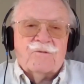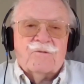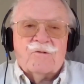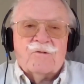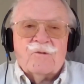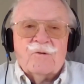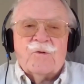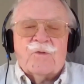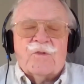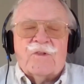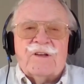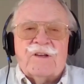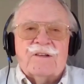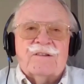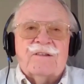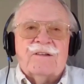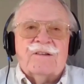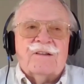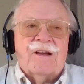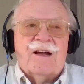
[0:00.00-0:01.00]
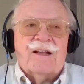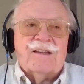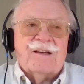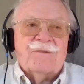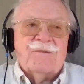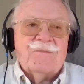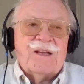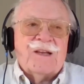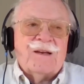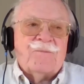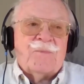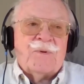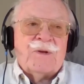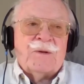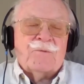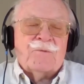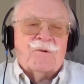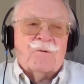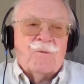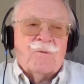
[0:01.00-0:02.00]
truth is that not that many
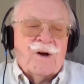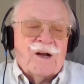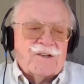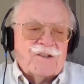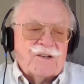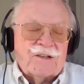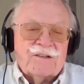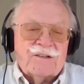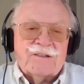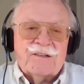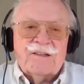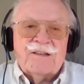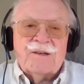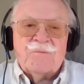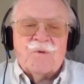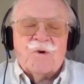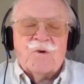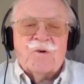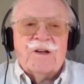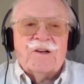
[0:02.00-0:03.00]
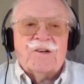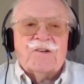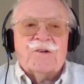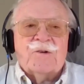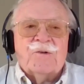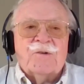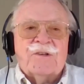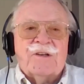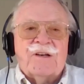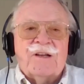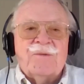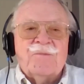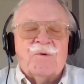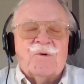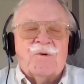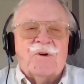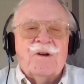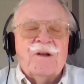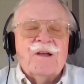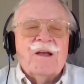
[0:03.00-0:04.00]
people are watching Sunday morning shows
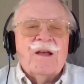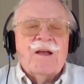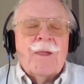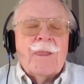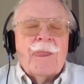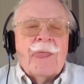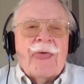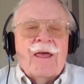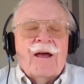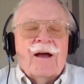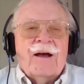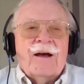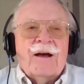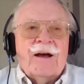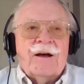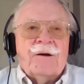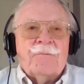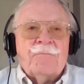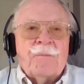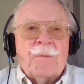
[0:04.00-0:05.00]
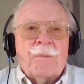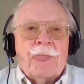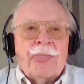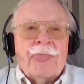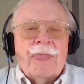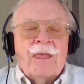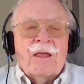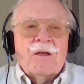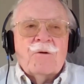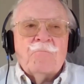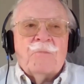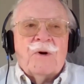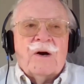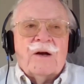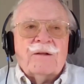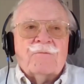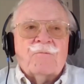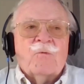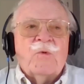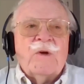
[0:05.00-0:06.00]
anymore. But
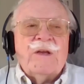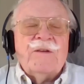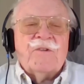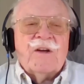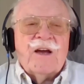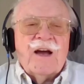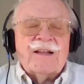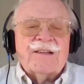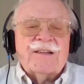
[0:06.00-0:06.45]
I wrote